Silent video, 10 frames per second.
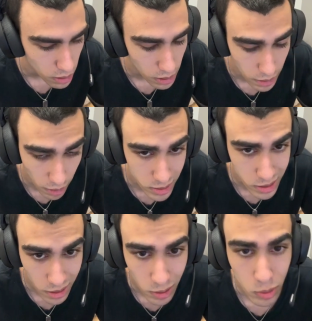And now
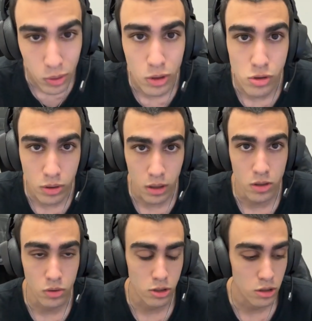today we're doing trends.
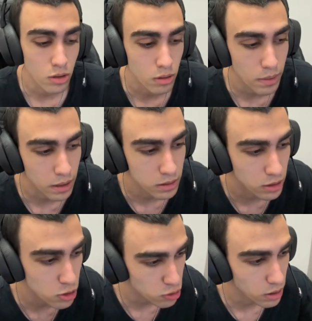We're actually going back into
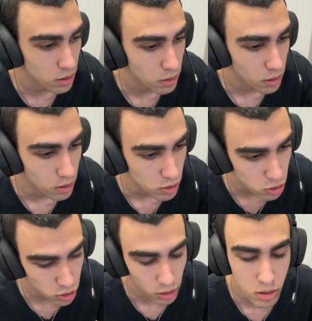the trading
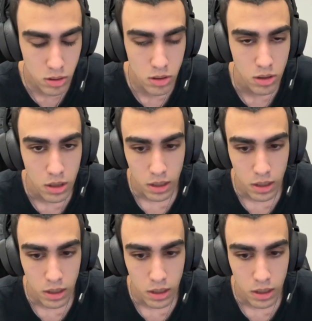charts.